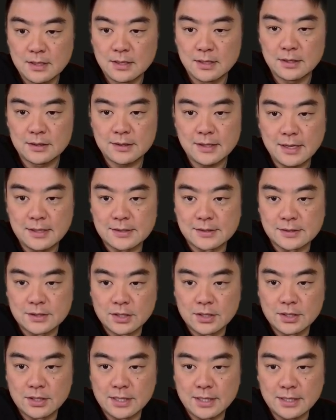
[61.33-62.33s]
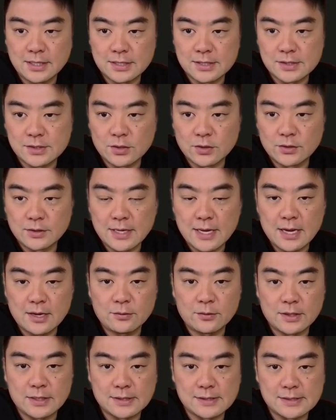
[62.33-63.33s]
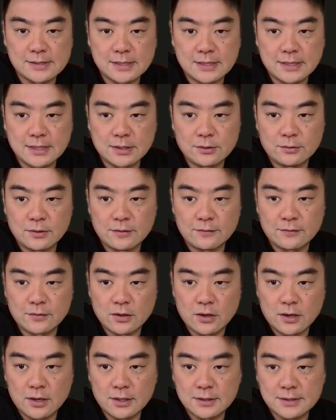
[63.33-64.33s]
Okay, so in Azure now we can see we've got